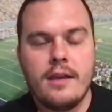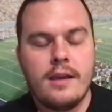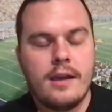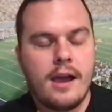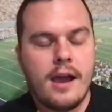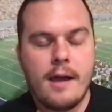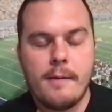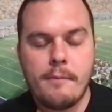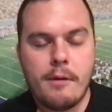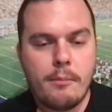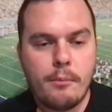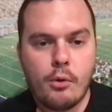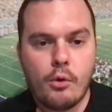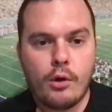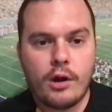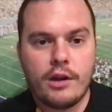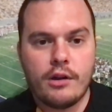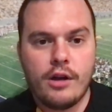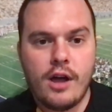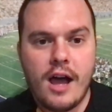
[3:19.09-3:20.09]

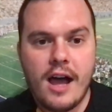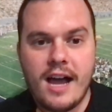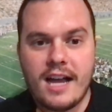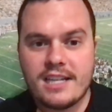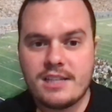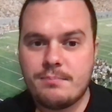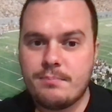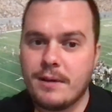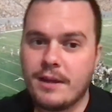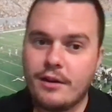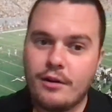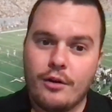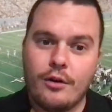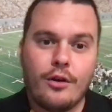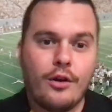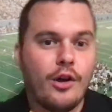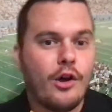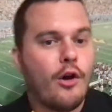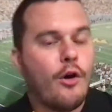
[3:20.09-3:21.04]
Memorial Hospital,